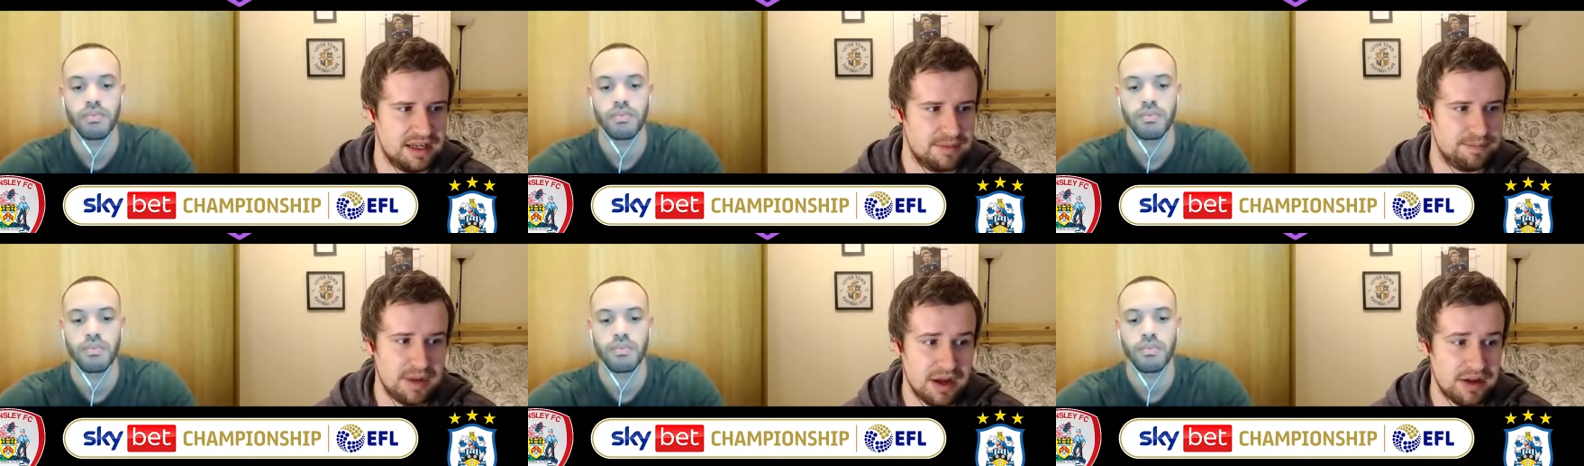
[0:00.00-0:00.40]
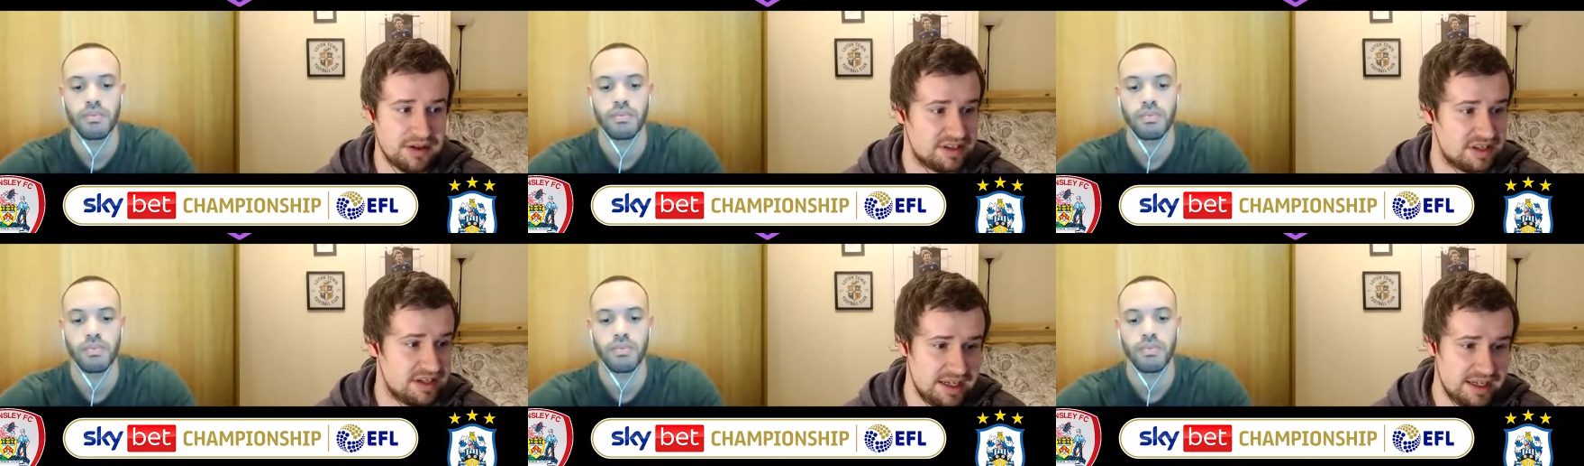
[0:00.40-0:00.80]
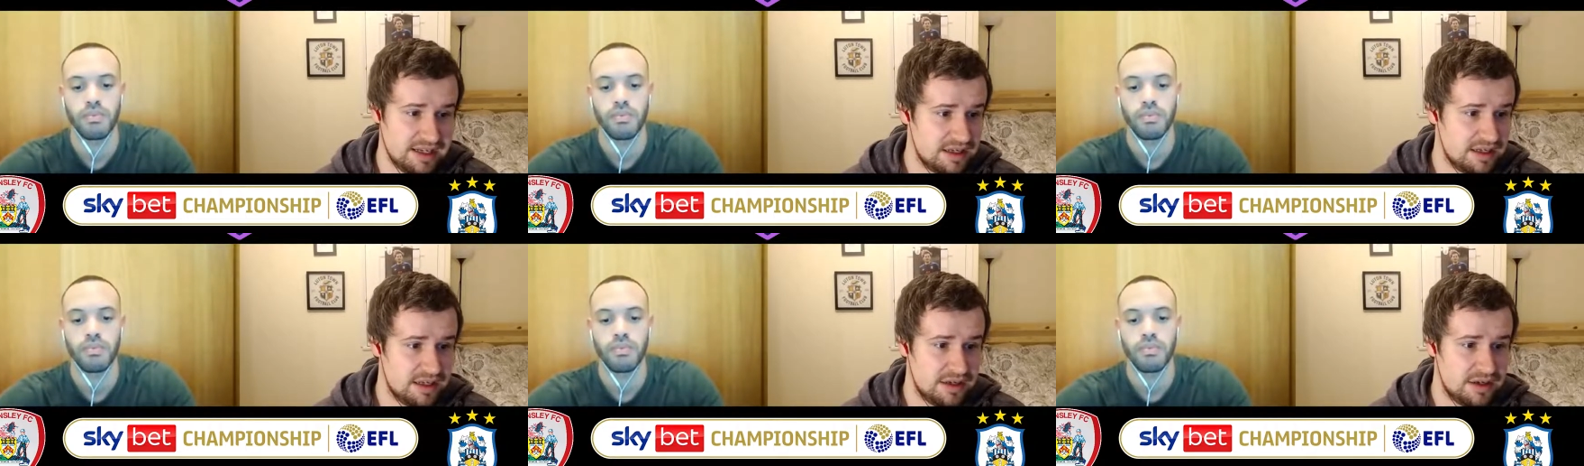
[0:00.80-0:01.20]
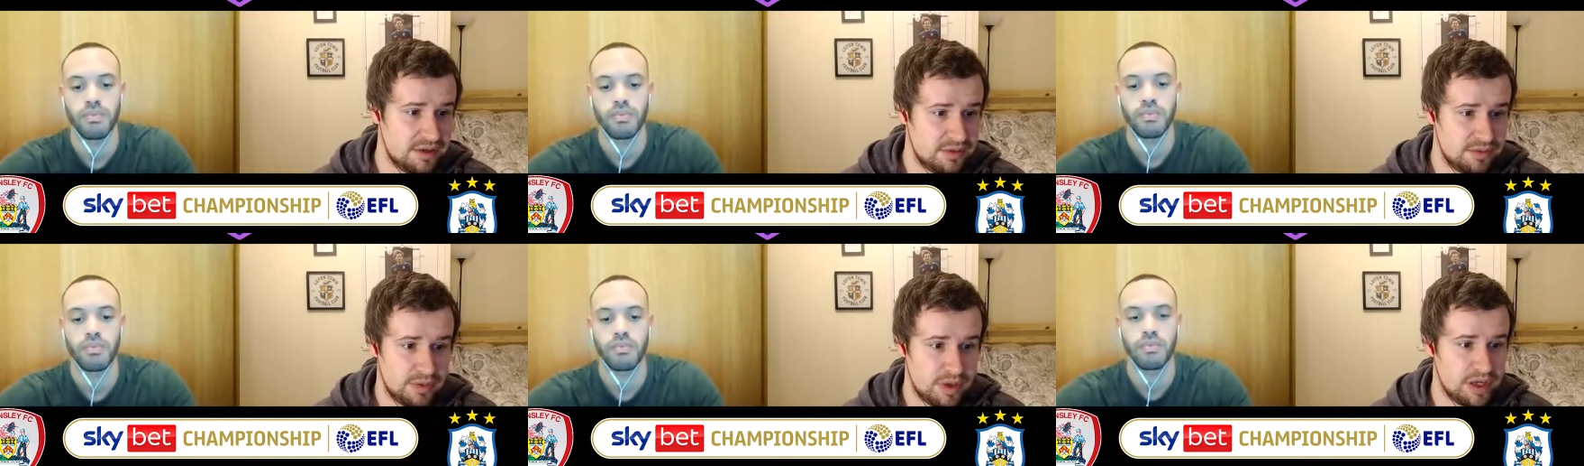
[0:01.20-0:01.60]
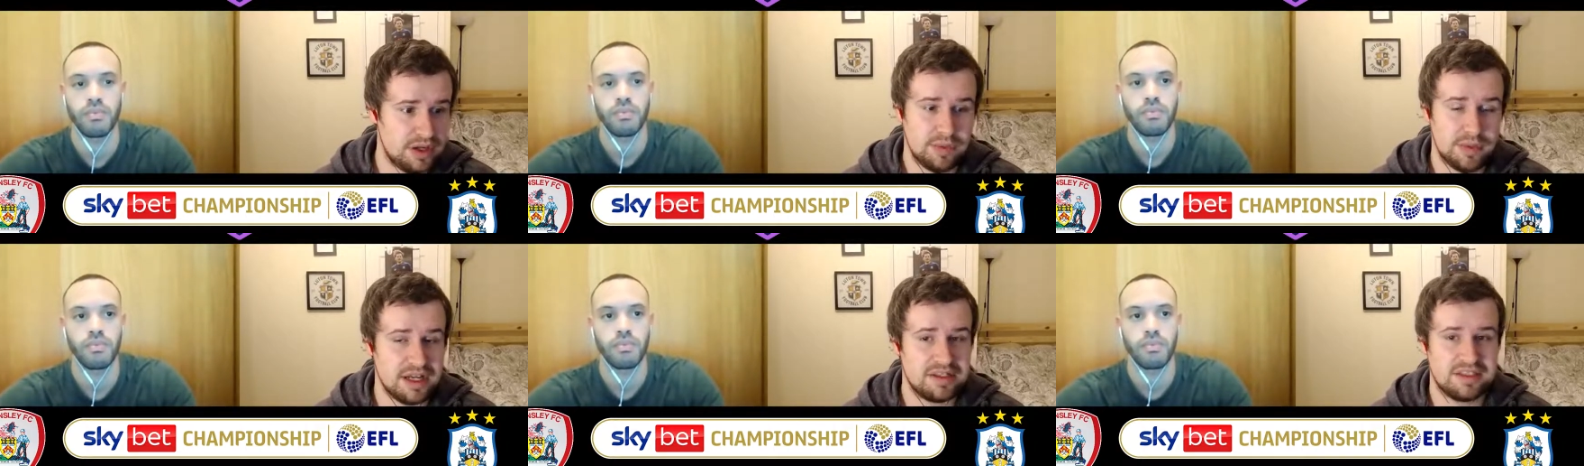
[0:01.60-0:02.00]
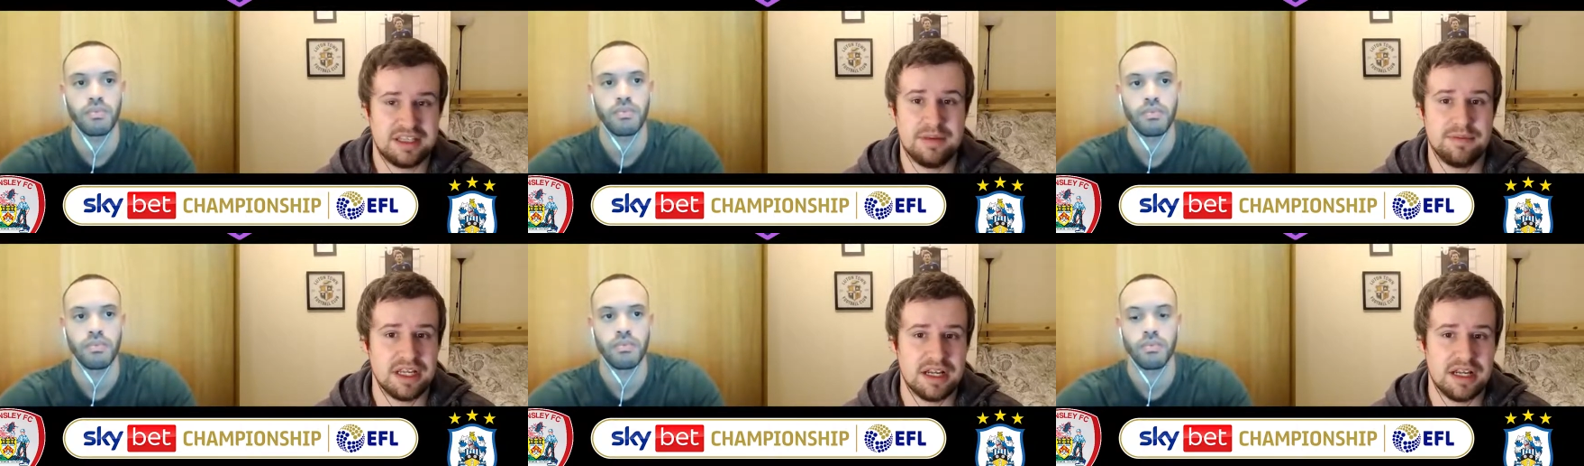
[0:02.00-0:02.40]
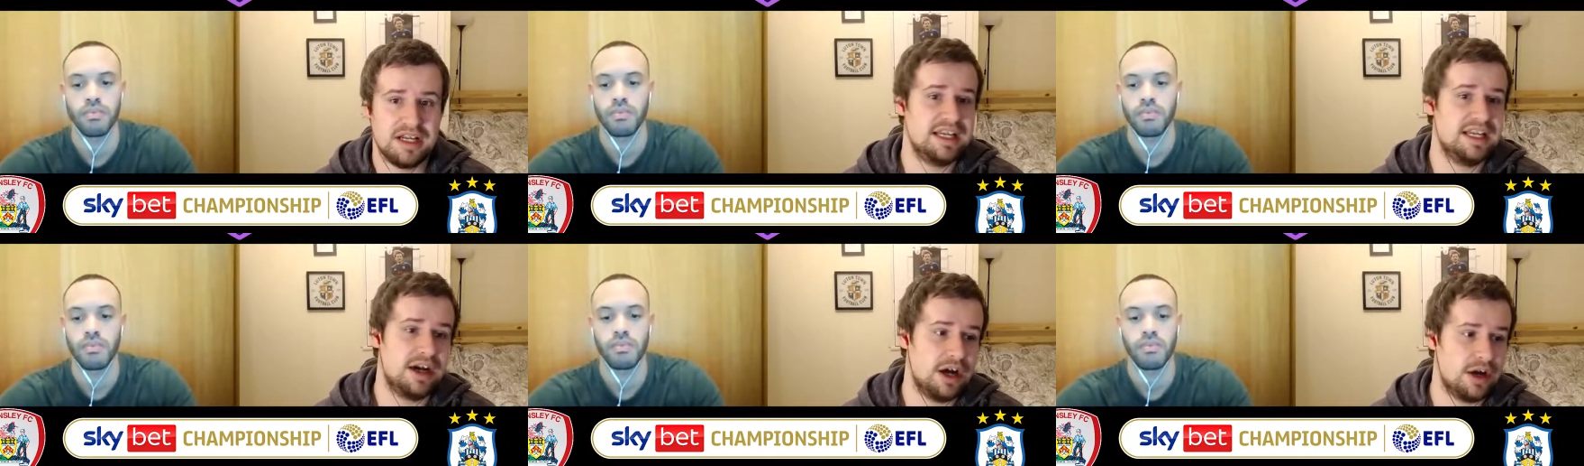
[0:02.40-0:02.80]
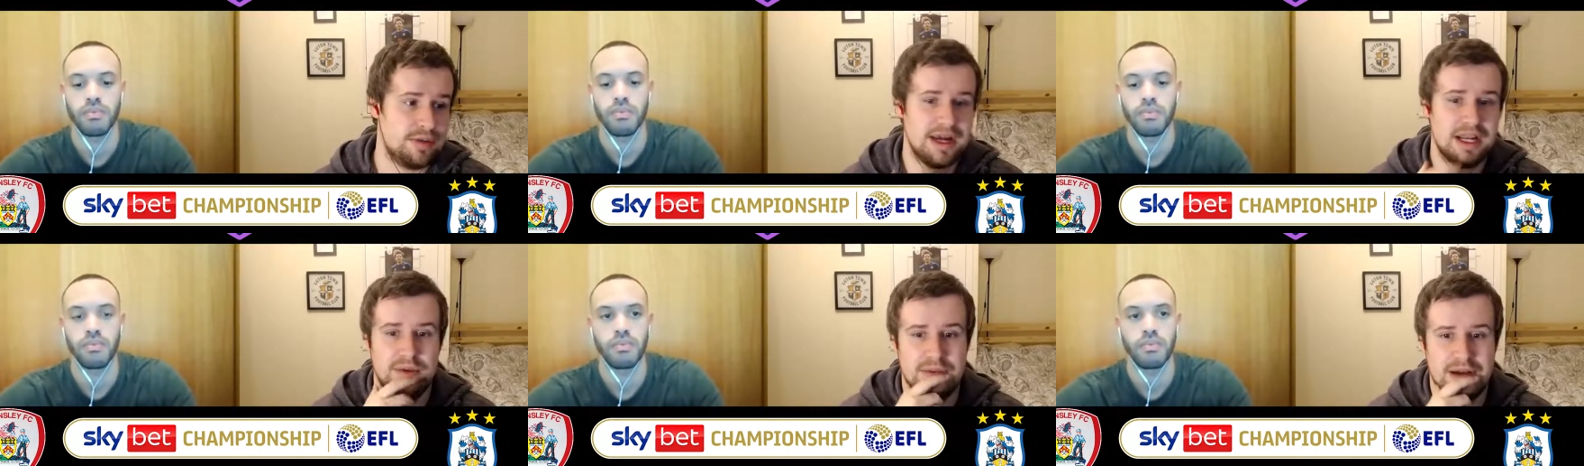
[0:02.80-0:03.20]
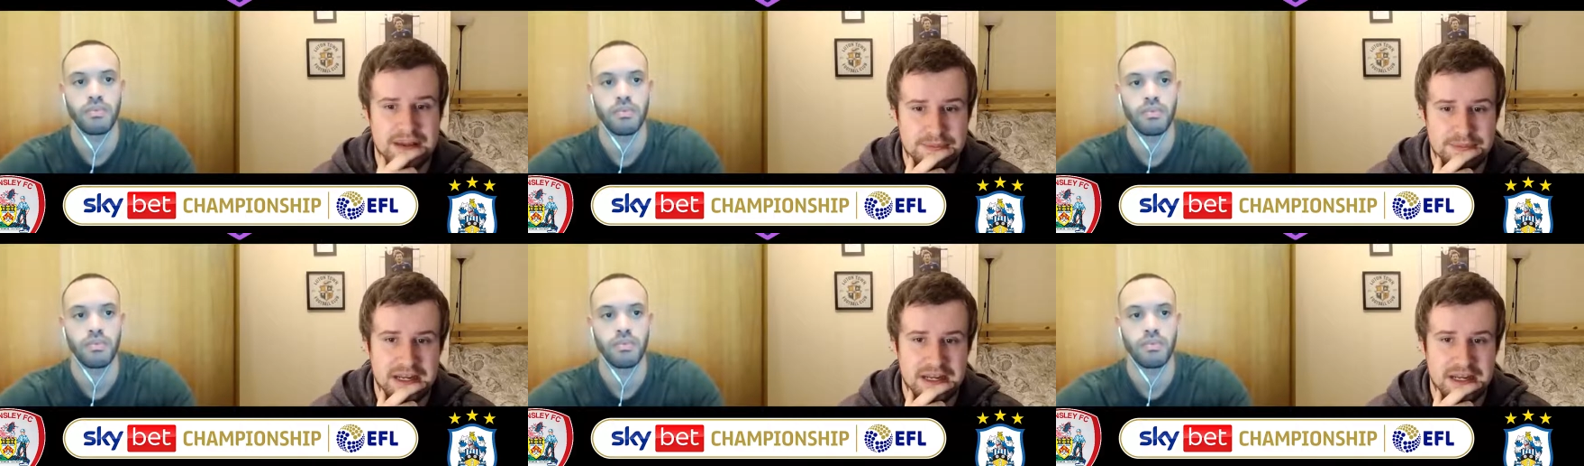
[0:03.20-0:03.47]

Speaker 1: And Barnsley, one of the worst teams in the league, home and away.